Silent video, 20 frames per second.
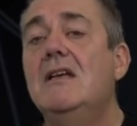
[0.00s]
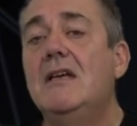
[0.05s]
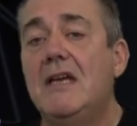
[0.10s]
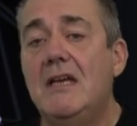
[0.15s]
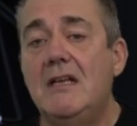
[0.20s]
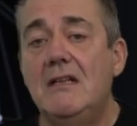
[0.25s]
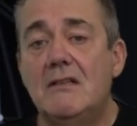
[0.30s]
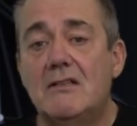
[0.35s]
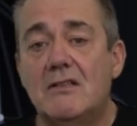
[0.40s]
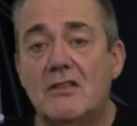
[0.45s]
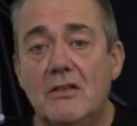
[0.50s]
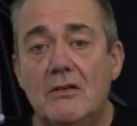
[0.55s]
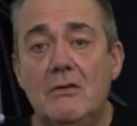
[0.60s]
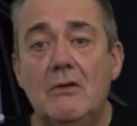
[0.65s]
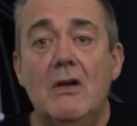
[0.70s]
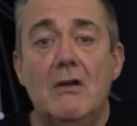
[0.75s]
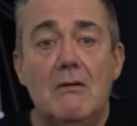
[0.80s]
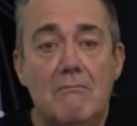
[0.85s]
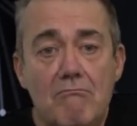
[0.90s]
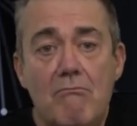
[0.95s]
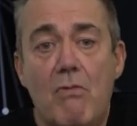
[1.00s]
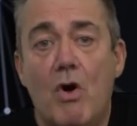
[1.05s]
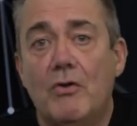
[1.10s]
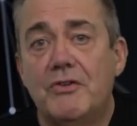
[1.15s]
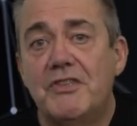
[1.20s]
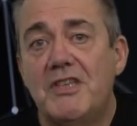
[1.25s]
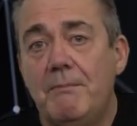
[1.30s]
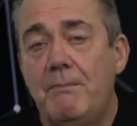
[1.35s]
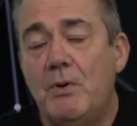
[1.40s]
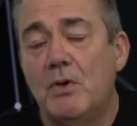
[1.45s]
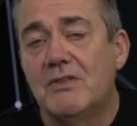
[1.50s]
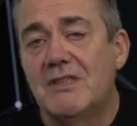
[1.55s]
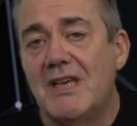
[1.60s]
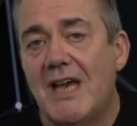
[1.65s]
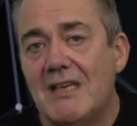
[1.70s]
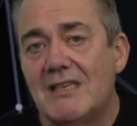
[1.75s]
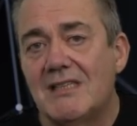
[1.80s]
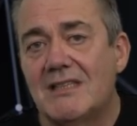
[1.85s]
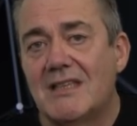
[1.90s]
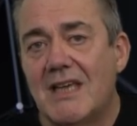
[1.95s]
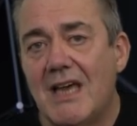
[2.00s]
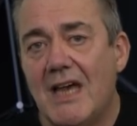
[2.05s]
into multiple test